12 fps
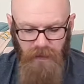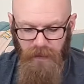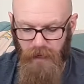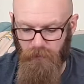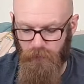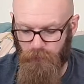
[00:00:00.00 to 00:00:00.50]
it
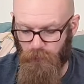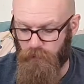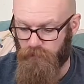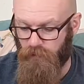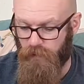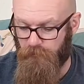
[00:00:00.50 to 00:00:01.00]
out with fruit,
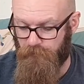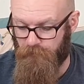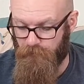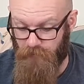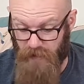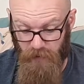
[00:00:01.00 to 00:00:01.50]
so I
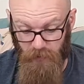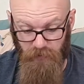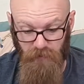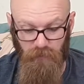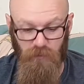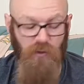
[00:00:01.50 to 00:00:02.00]
found
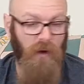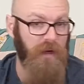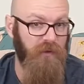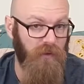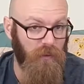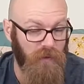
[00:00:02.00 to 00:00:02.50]
some dried
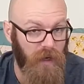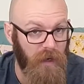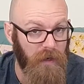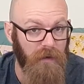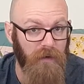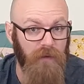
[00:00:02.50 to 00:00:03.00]

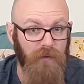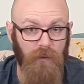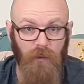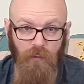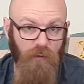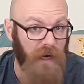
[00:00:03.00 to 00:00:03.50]
sultanas,
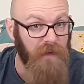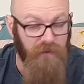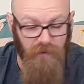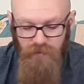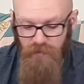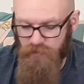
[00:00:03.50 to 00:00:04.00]
or
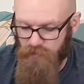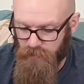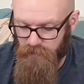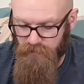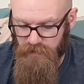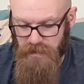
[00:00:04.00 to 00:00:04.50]
raisins
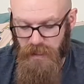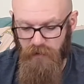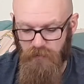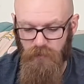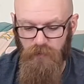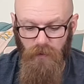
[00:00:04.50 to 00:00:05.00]
as the Yanks
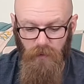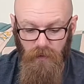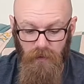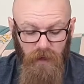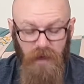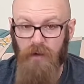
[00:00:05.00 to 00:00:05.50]
would call
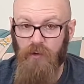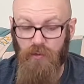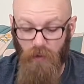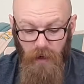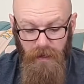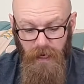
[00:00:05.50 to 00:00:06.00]
it,
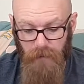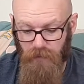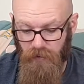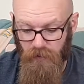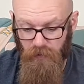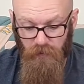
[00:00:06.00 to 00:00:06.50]
dried
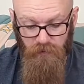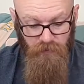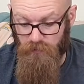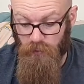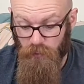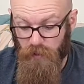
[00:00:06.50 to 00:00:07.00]
apricots,
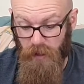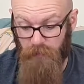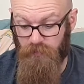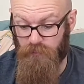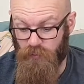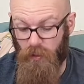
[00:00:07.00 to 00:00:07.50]
2 cups
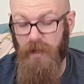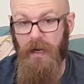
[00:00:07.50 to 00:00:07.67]
of dried